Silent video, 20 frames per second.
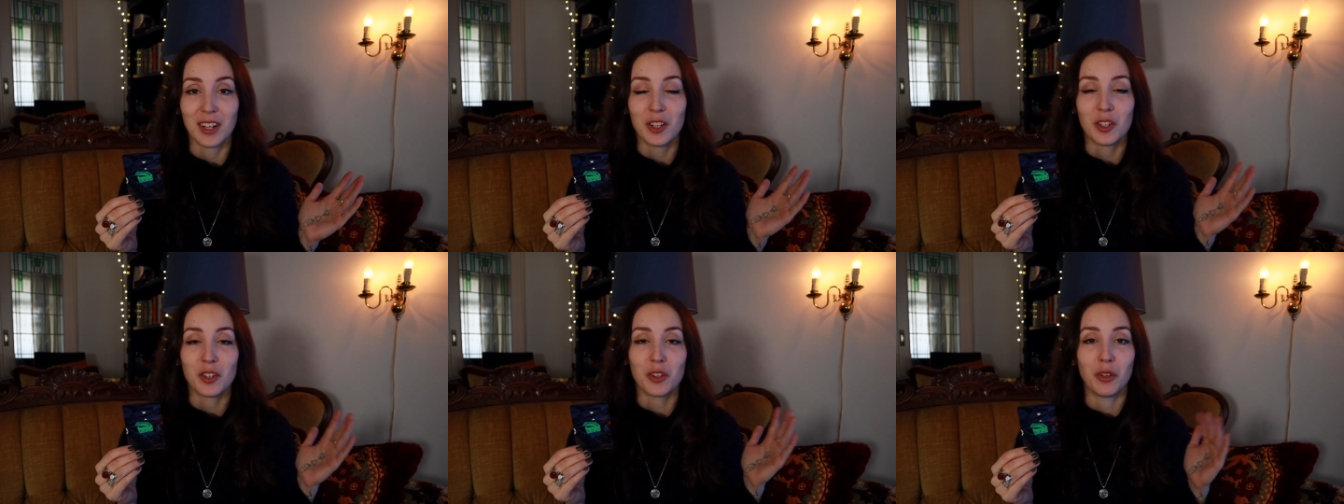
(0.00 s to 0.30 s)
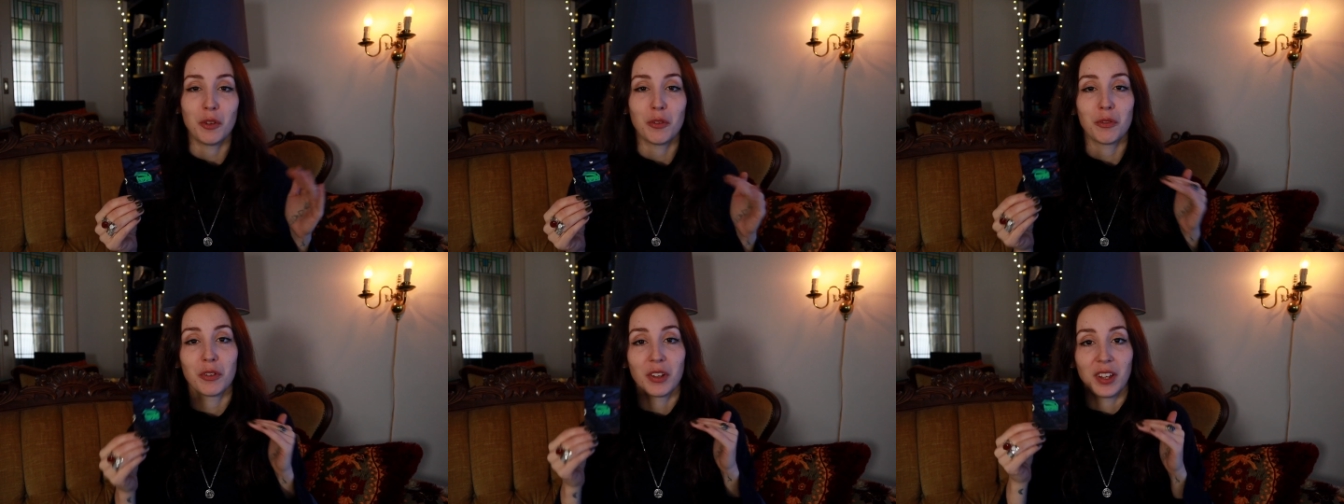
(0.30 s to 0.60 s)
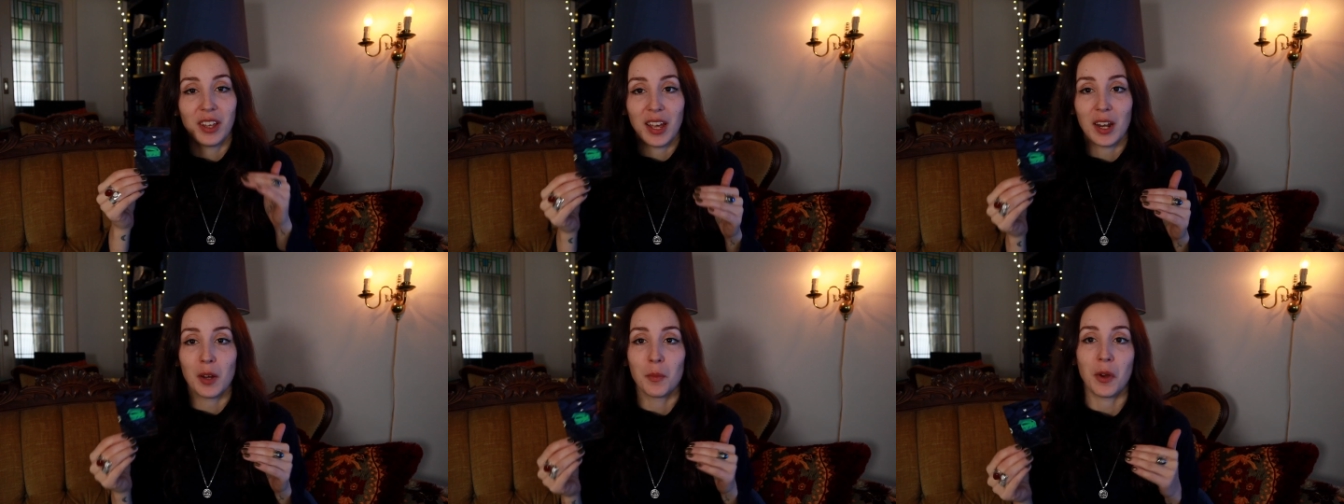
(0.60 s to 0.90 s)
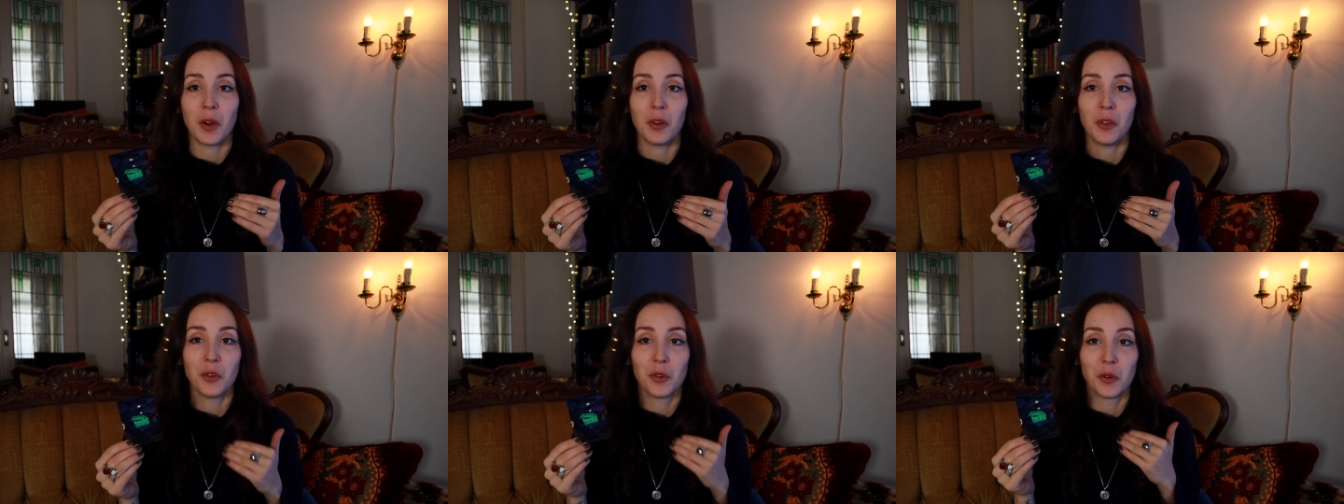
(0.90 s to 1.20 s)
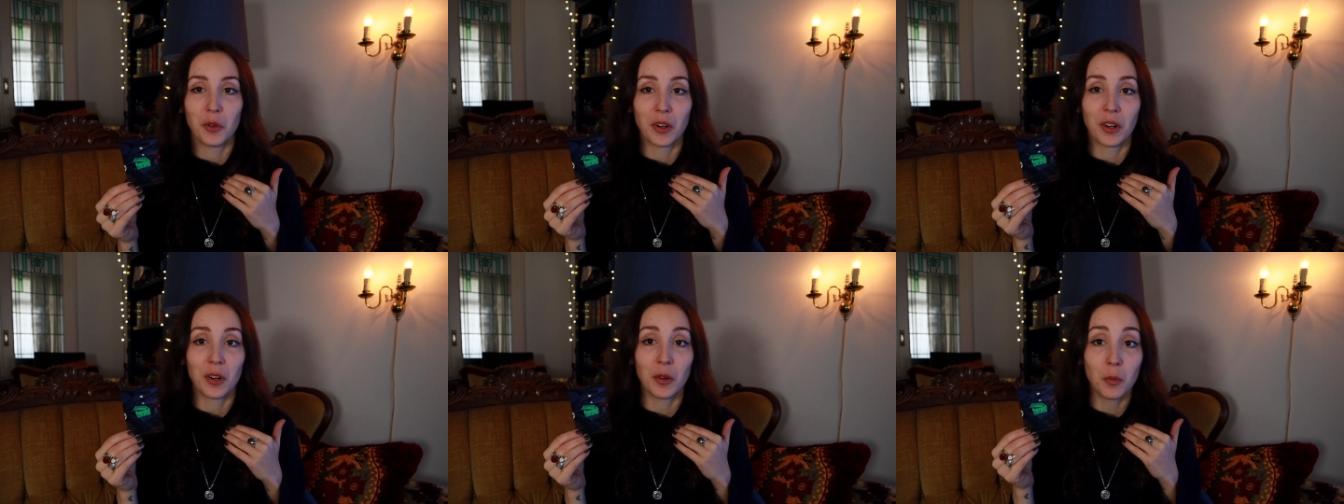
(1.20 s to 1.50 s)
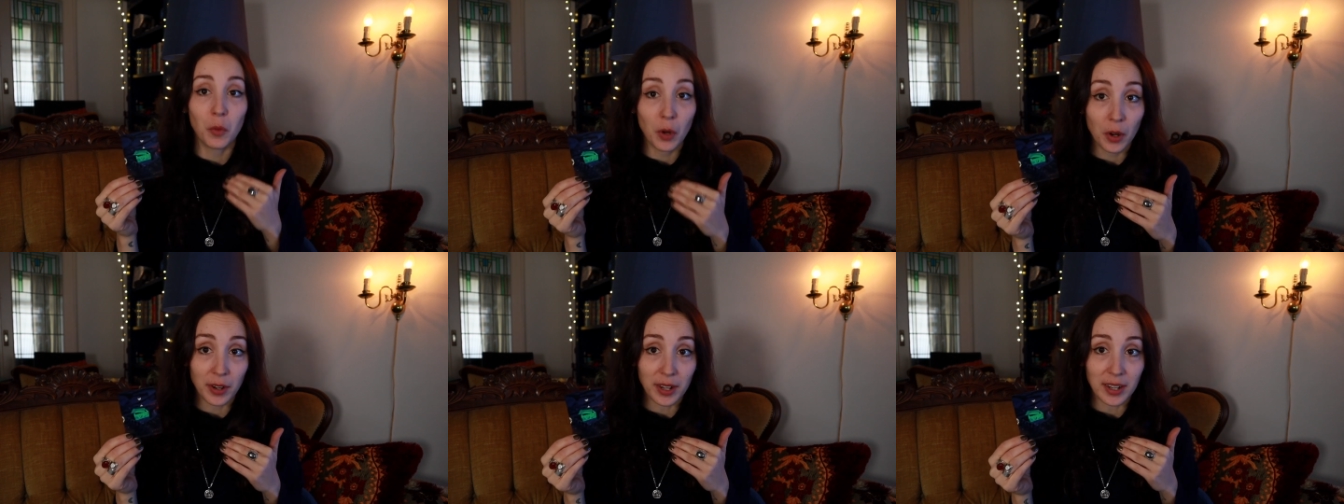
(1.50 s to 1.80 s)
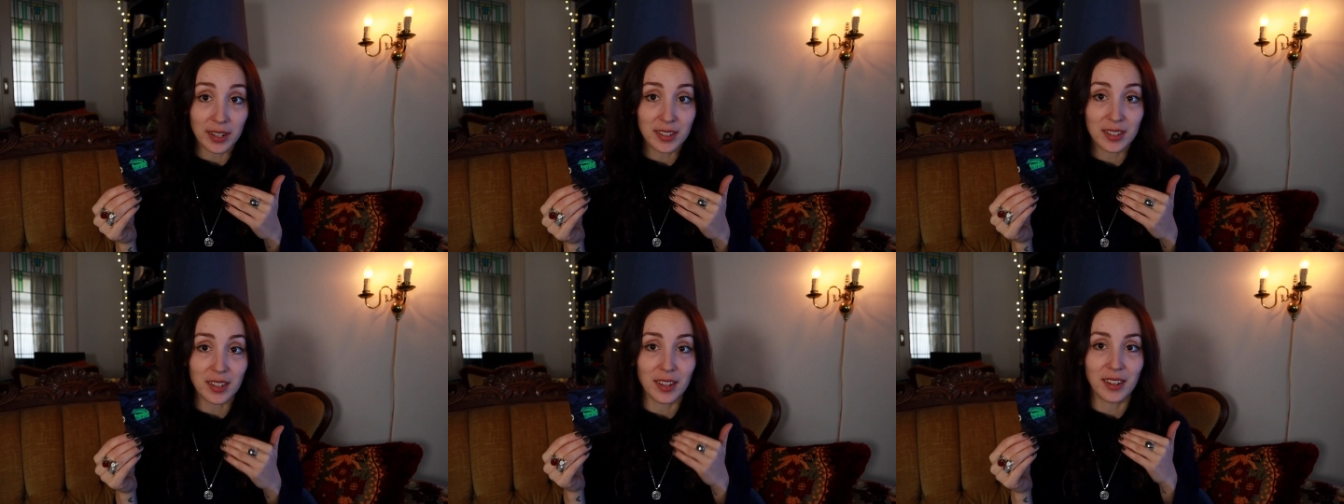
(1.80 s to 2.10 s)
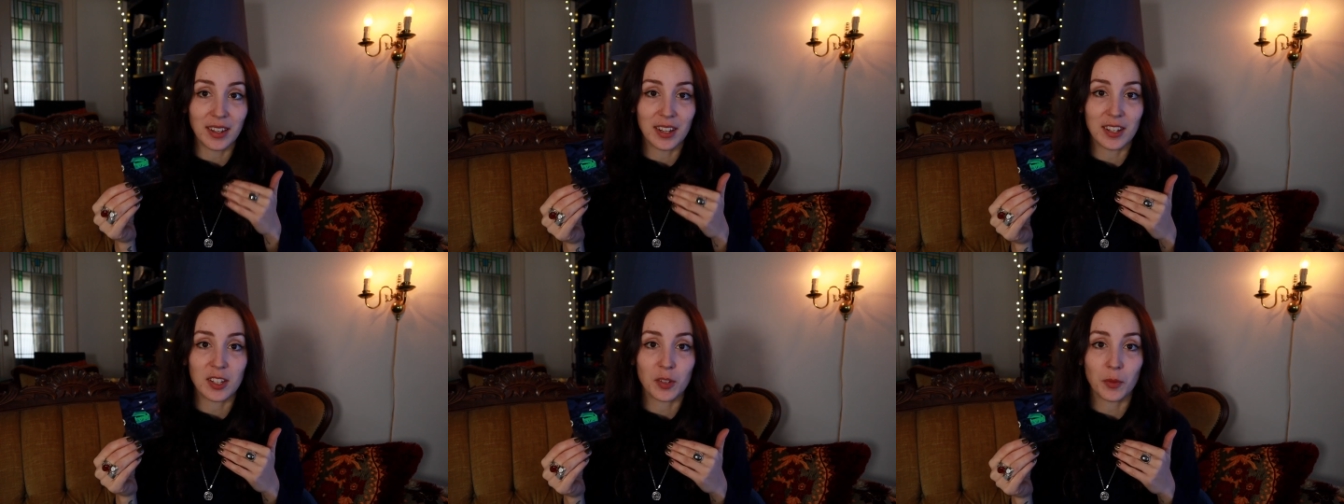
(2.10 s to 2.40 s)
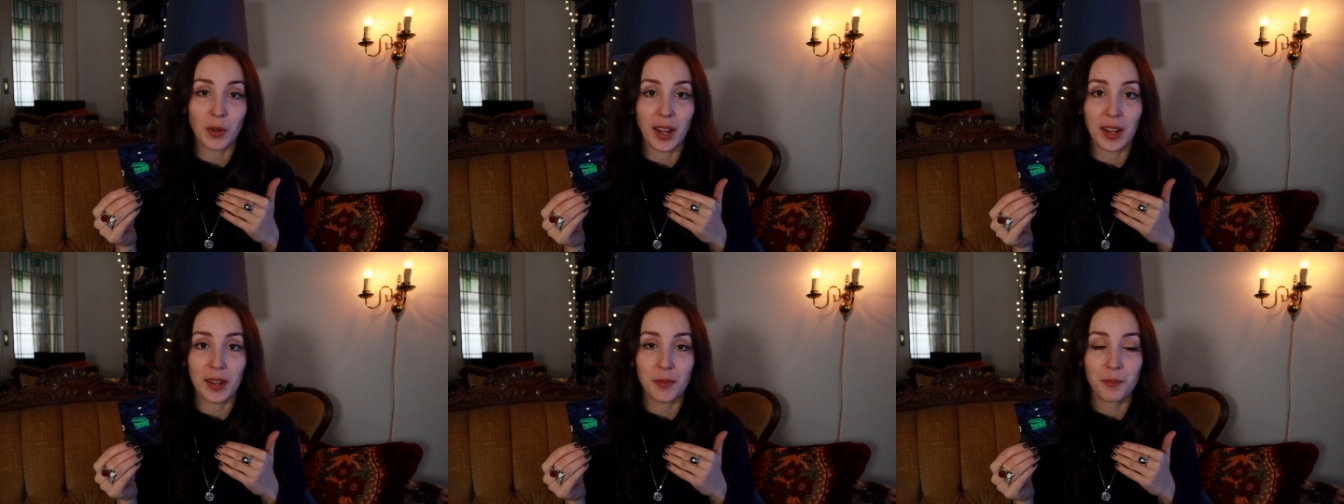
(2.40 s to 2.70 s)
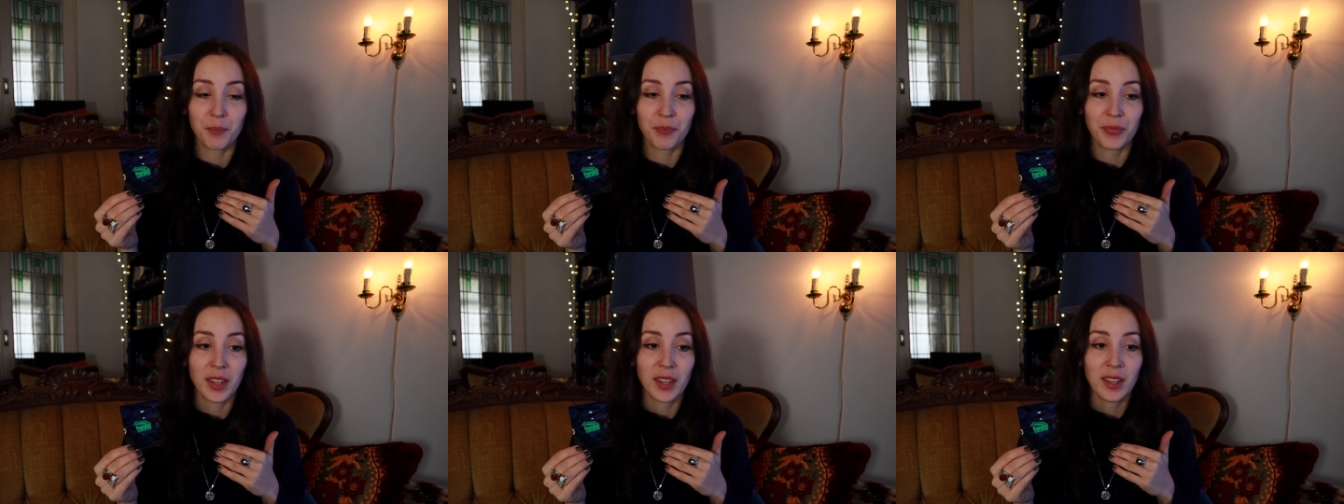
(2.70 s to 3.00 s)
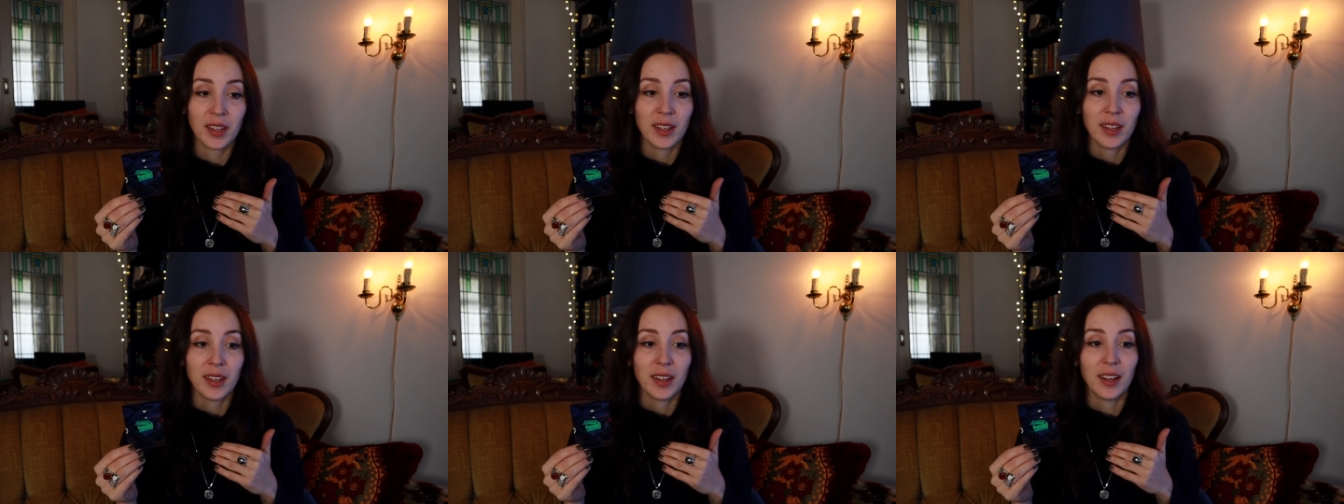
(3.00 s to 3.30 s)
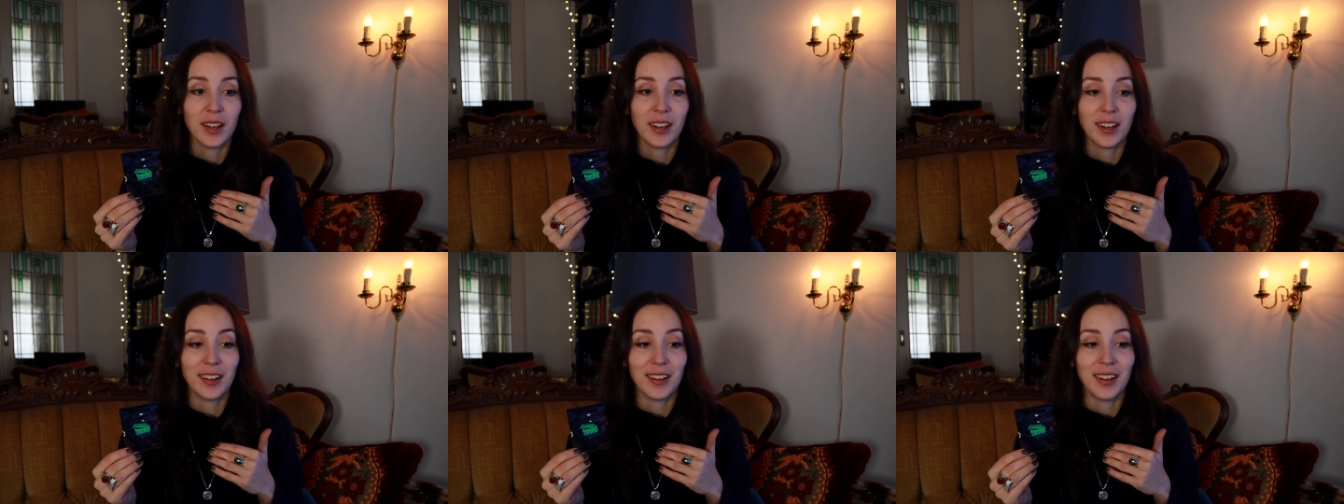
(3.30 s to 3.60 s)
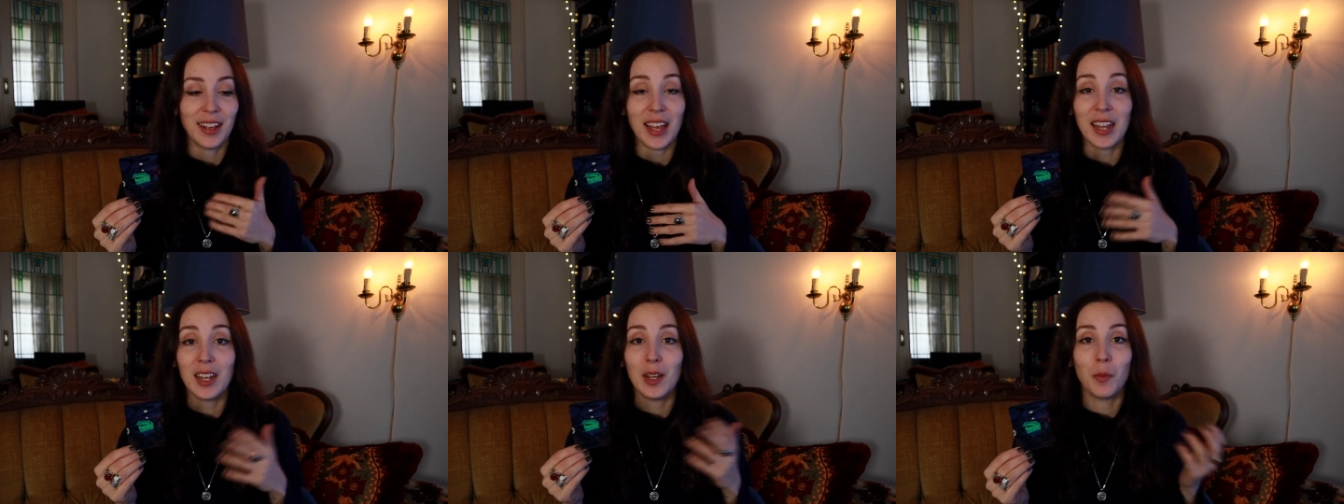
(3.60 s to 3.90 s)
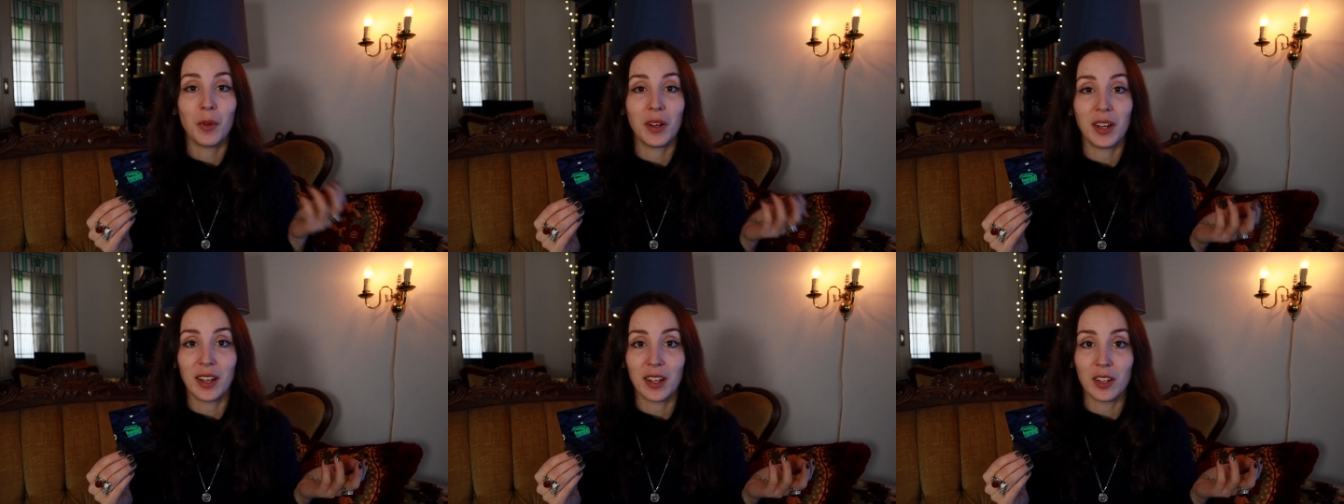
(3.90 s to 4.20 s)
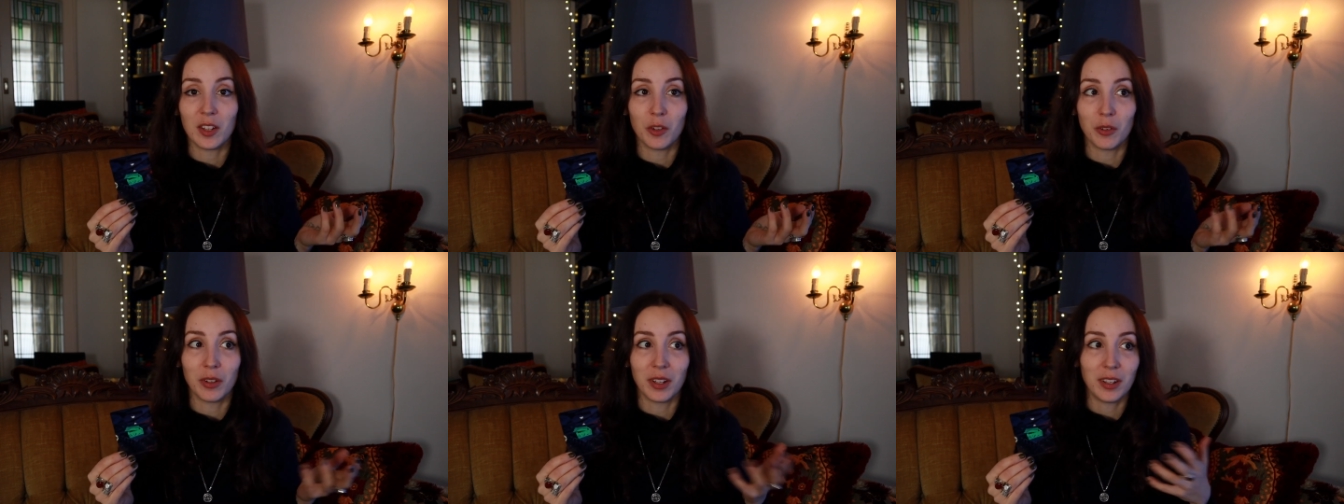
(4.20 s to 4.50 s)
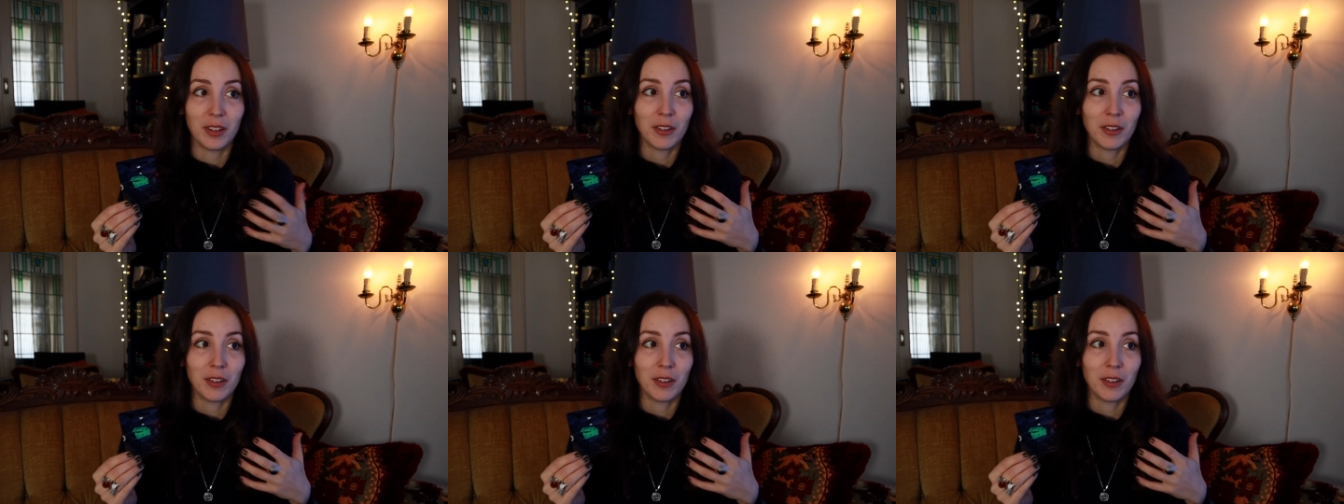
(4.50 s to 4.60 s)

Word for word: So you forget about your worries this way uh, anybody can do it.